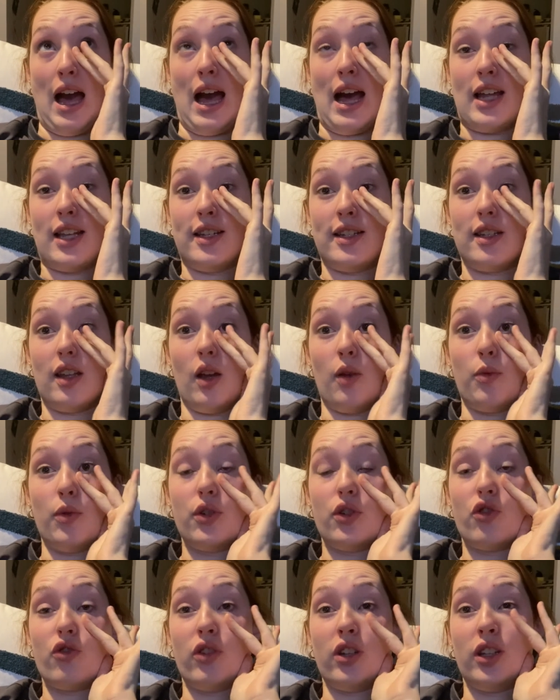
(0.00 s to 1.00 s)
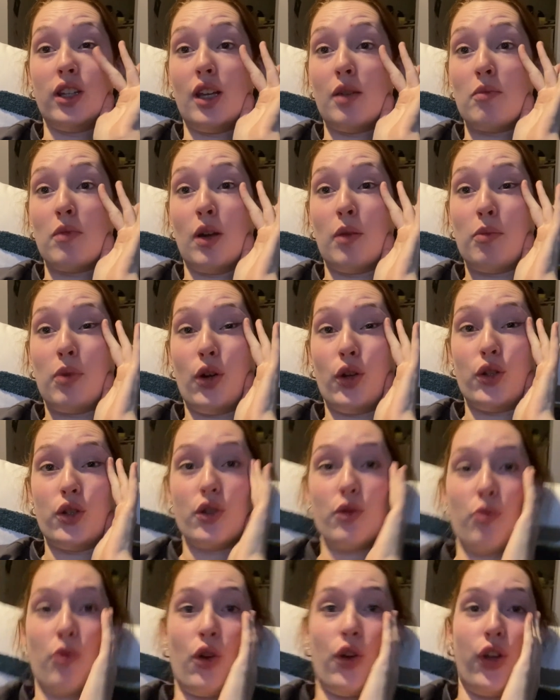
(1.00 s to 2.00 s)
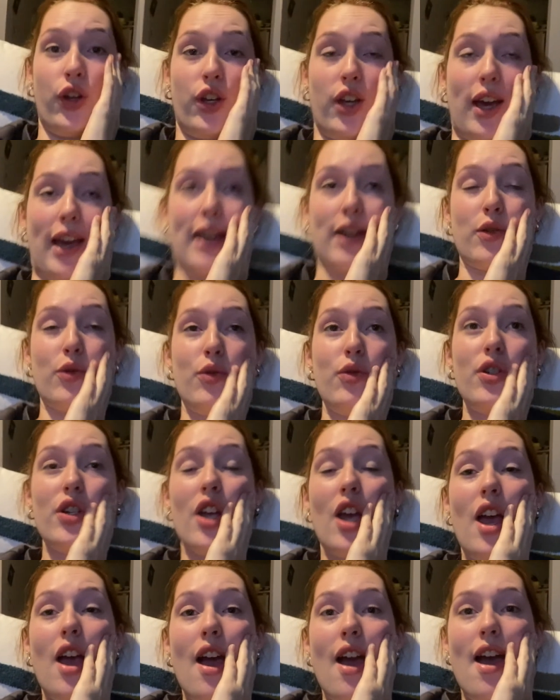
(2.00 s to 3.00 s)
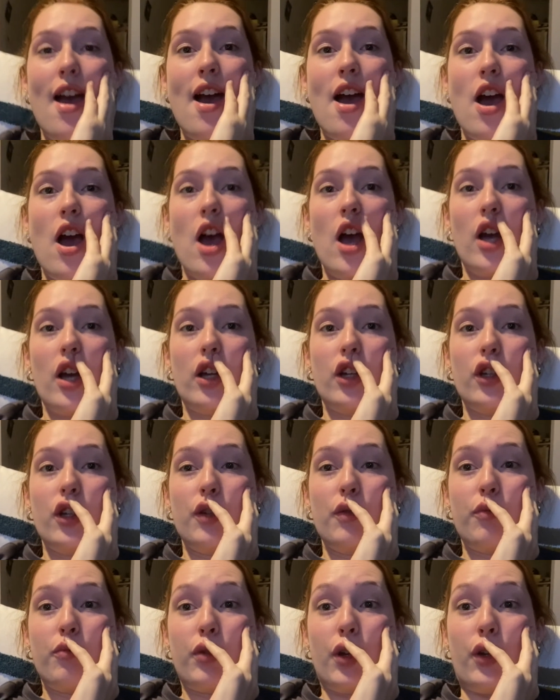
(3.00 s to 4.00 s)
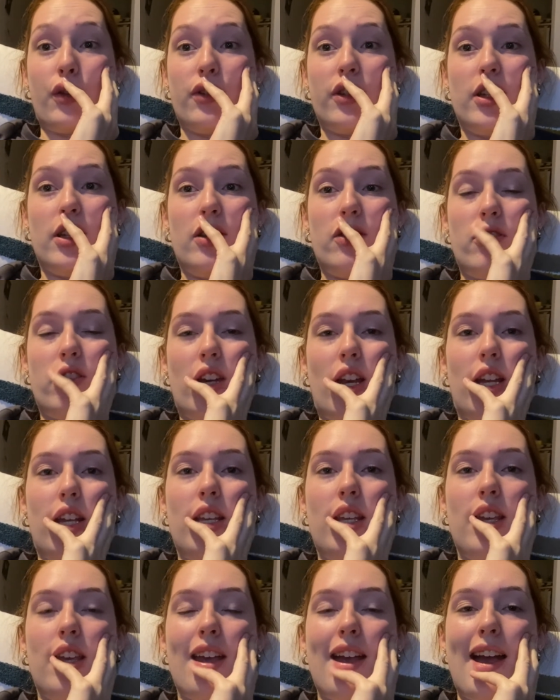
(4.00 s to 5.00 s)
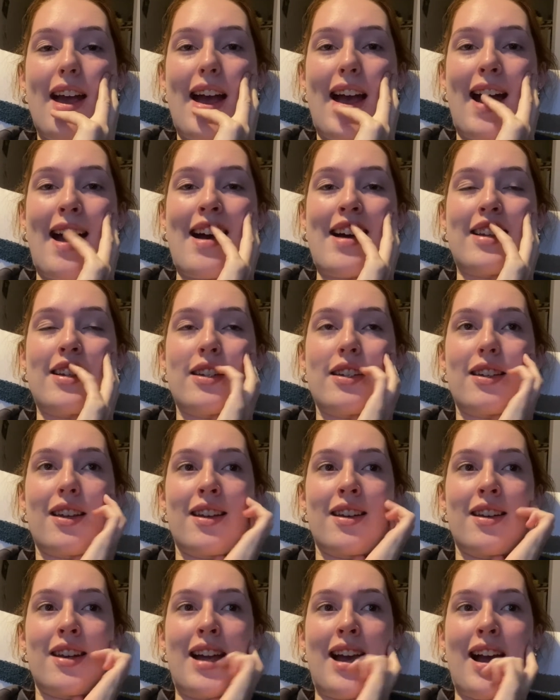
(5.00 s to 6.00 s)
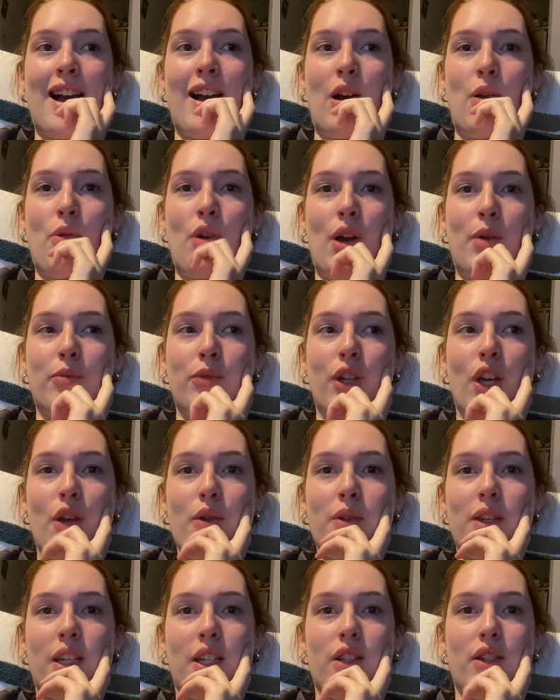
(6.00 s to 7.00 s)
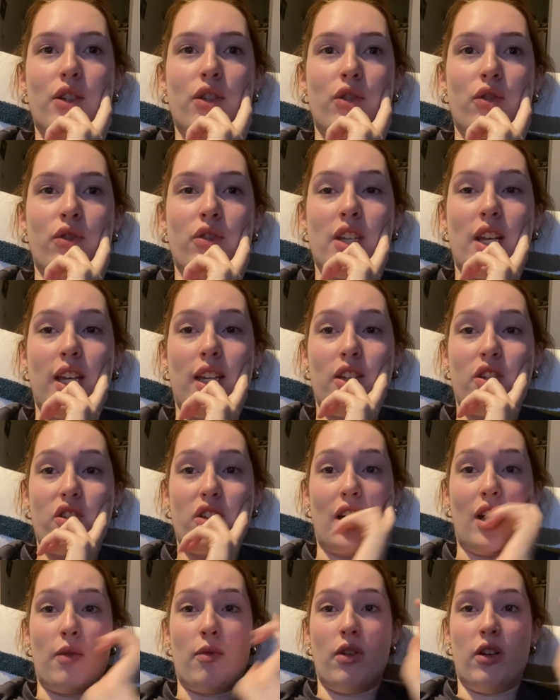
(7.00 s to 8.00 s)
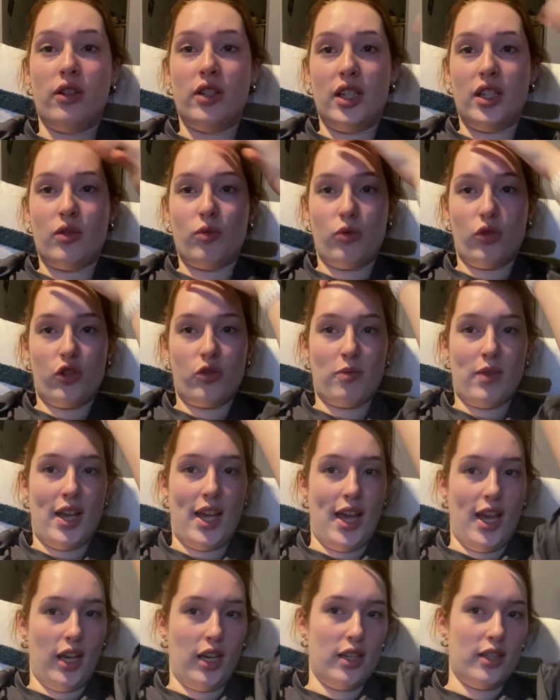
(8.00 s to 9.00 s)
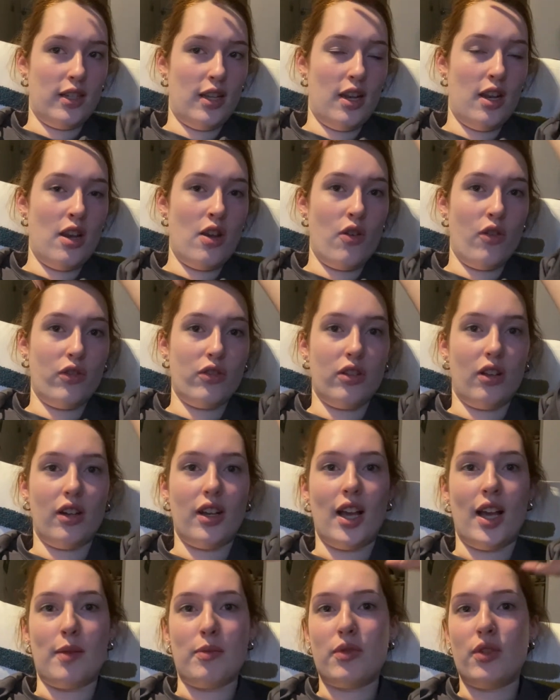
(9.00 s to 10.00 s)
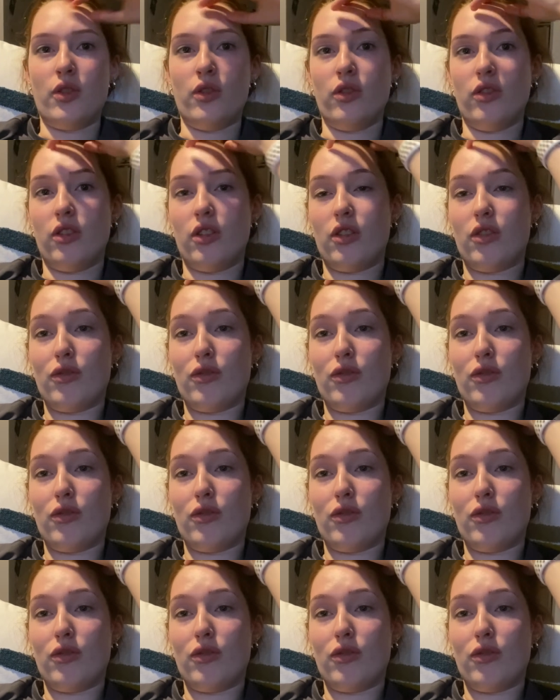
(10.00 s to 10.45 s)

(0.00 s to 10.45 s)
and I was drinking my post-workout protein shake and now I'm going to take a shower. I need to wash my hair because it looks like absolute,